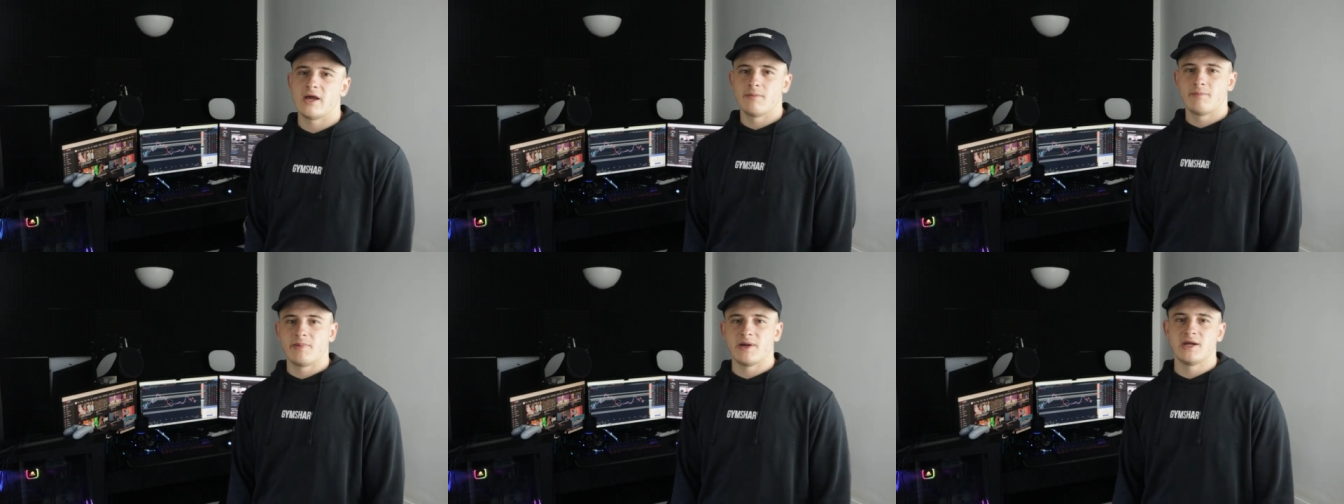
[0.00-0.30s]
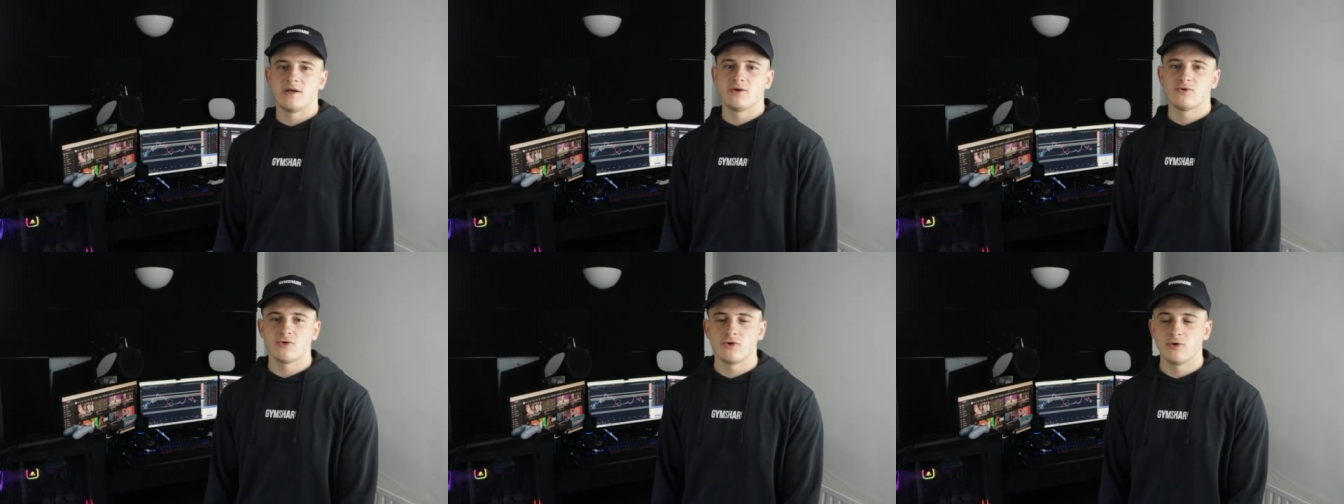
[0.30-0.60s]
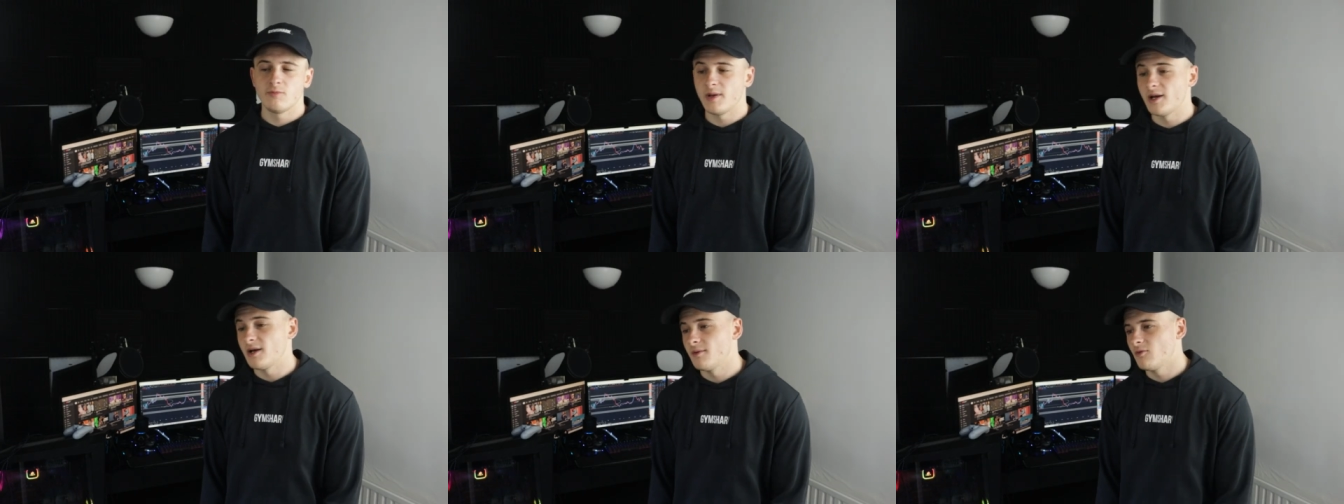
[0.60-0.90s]
a paid
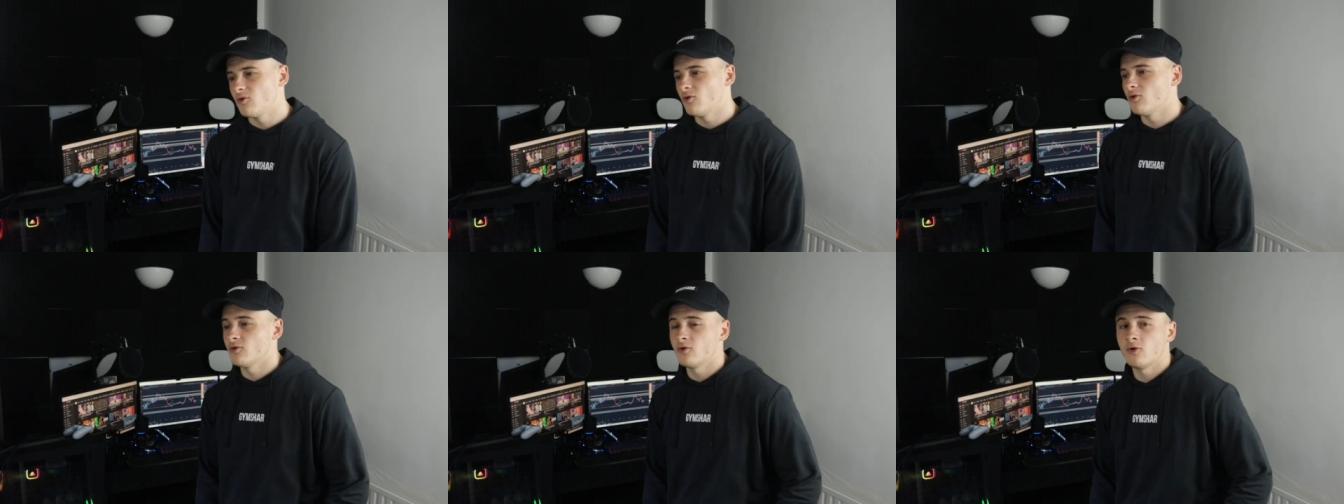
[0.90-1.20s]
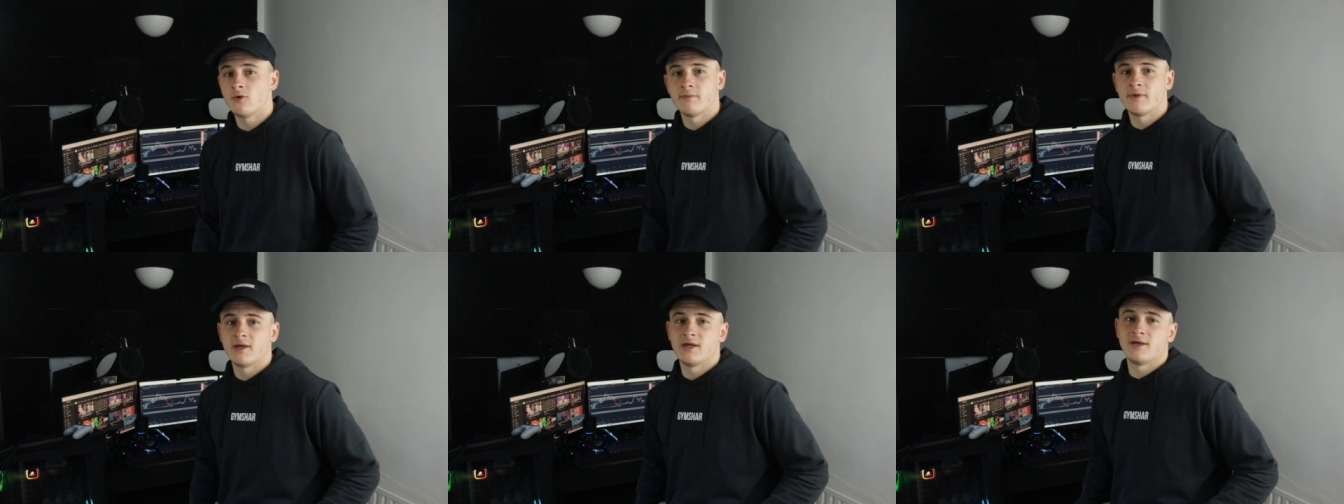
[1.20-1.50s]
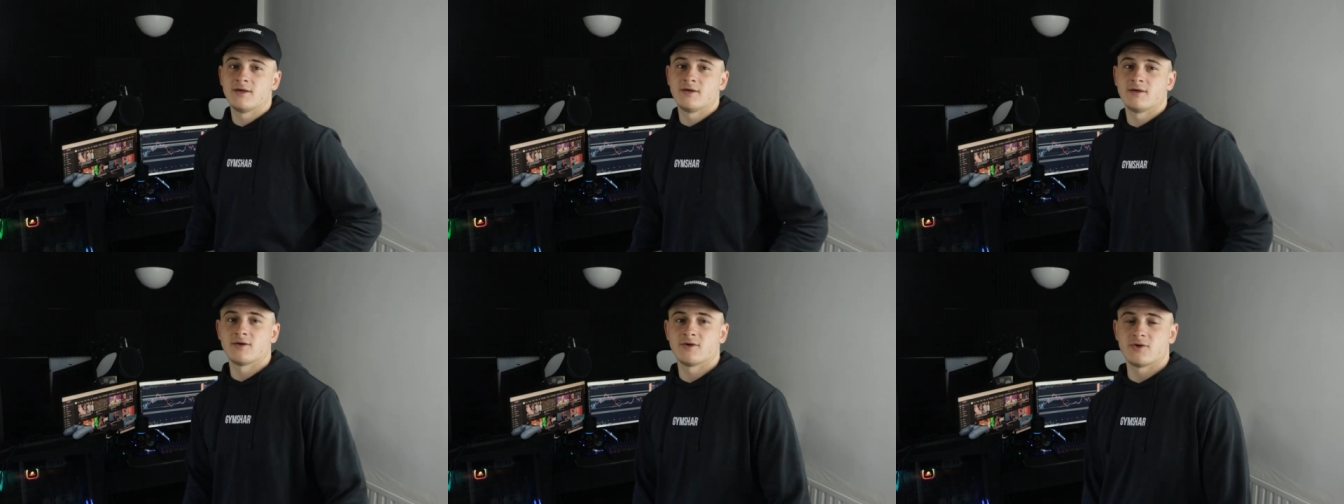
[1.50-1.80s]
group anymore? Not
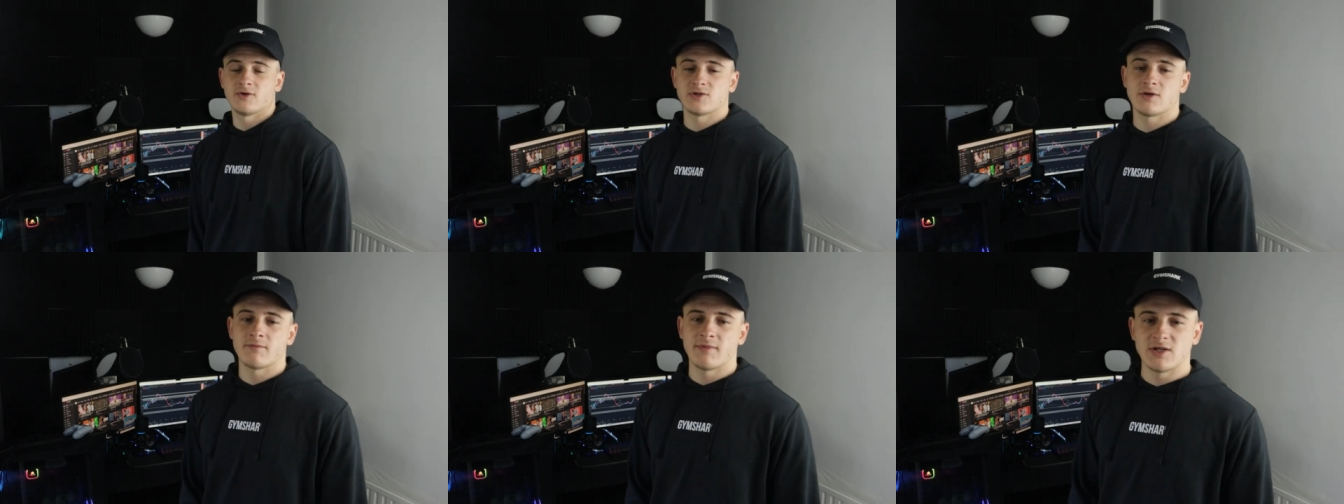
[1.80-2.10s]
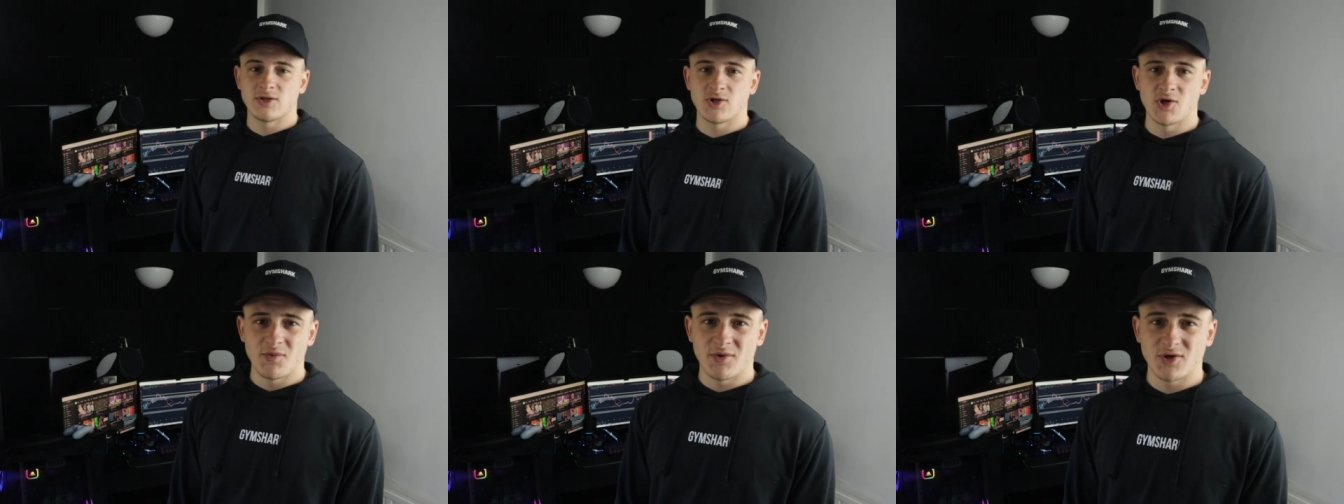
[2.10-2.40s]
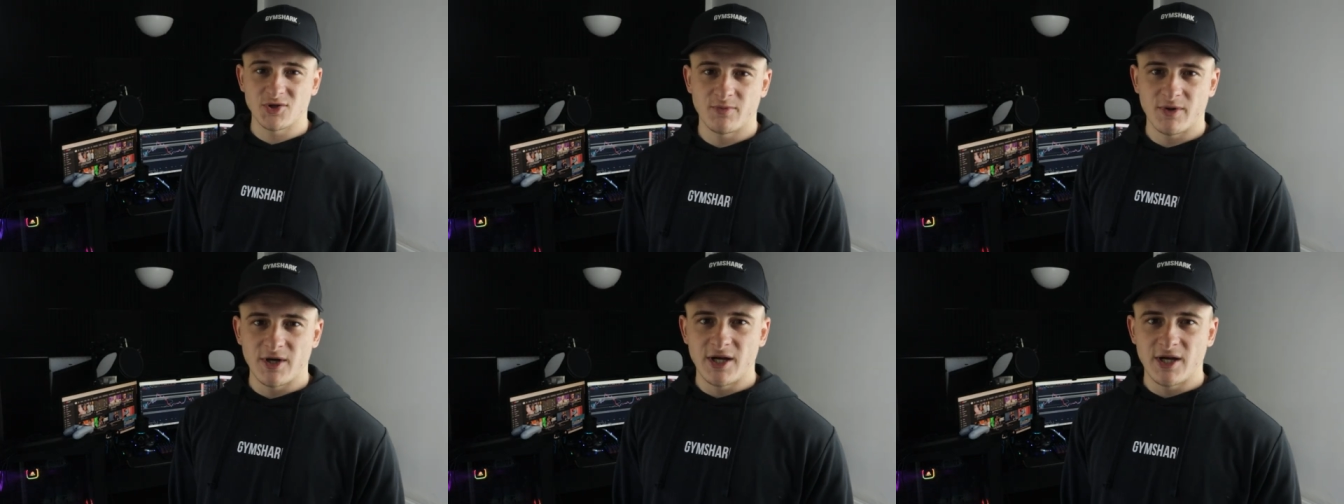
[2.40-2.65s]
me, because I make too much